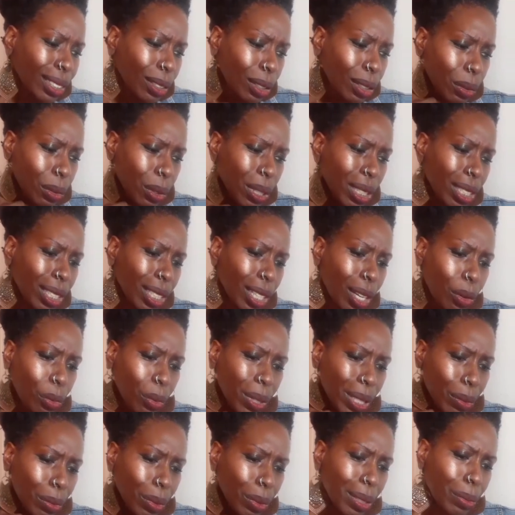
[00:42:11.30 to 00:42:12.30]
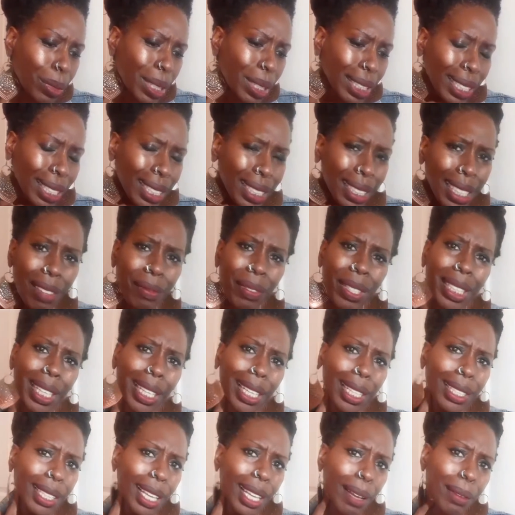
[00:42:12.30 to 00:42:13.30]
Well, you know what's the
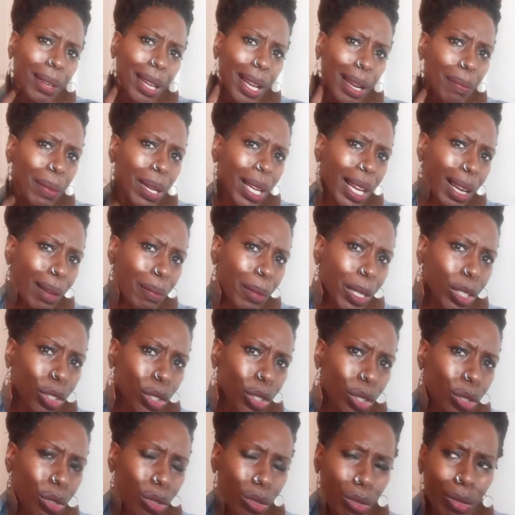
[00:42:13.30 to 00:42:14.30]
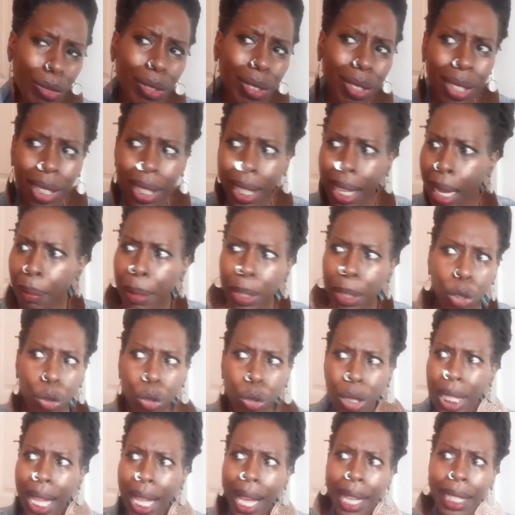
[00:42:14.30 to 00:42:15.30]
dividends? How much you
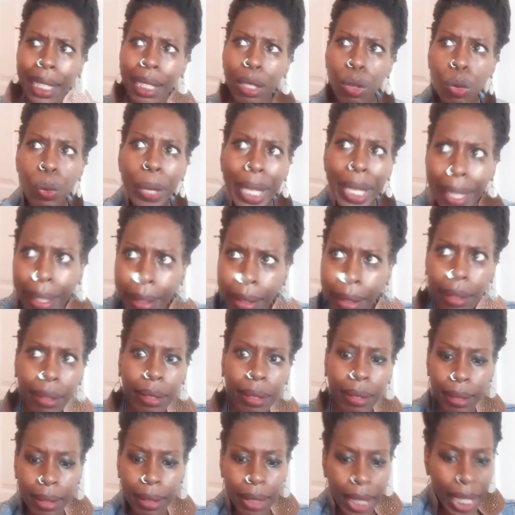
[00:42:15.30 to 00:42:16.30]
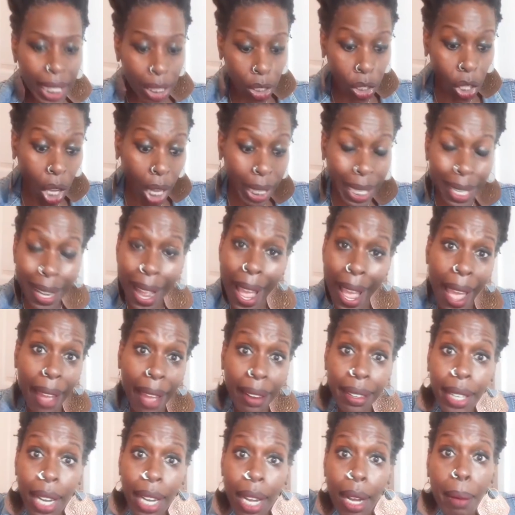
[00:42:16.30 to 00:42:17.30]
clock in a week? He started
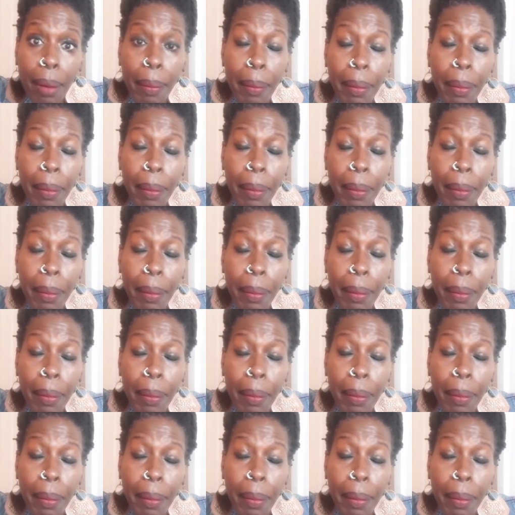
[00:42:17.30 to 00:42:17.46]
adding up